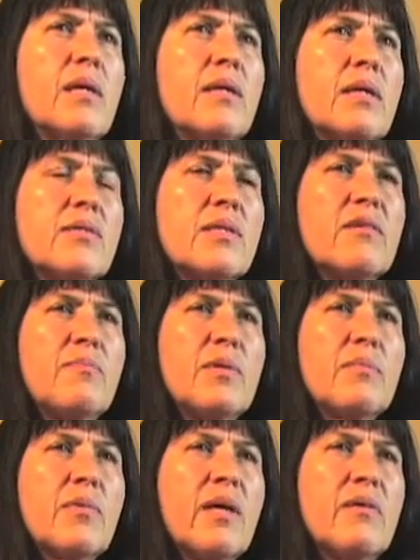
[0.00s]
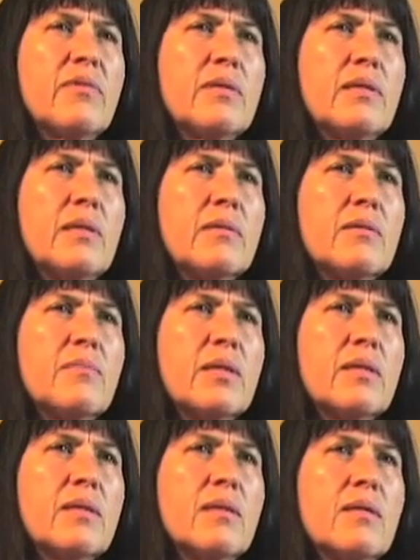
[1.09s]
Things that have been private and
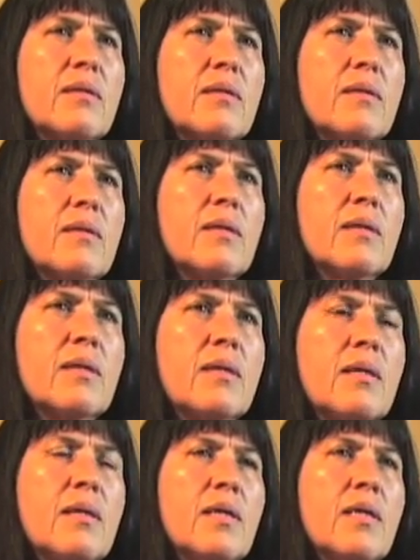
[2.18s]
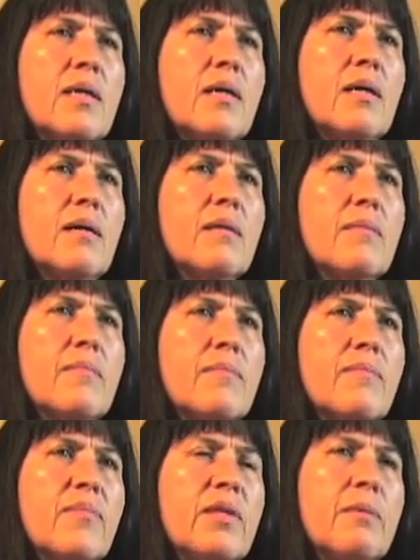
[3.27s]
intimate,
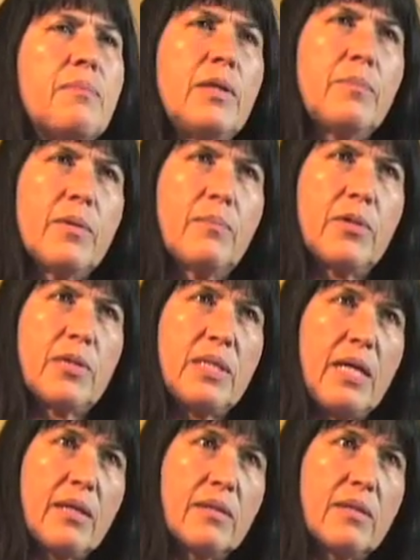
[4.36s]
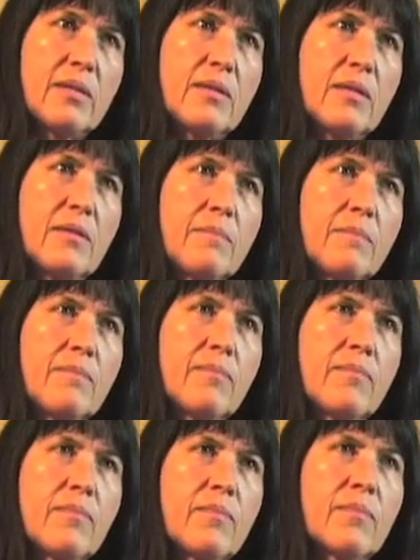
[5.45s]
that people protected,
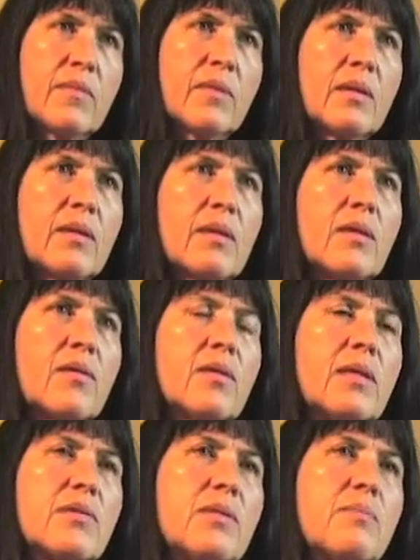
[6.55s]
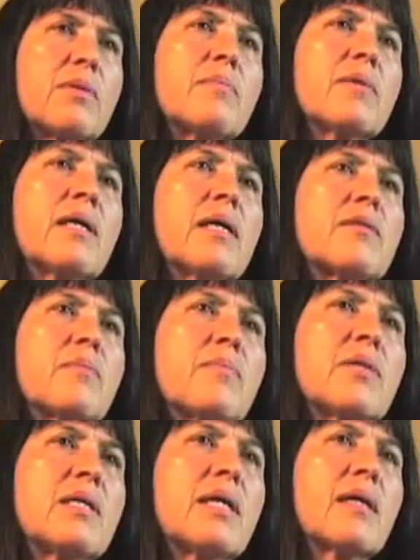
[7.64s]
there are things that people had to
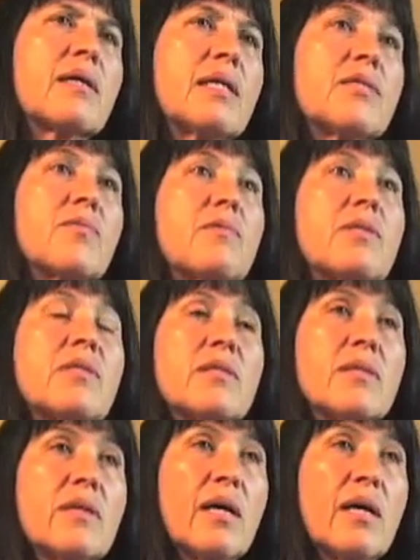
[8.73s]
protect. That's why we still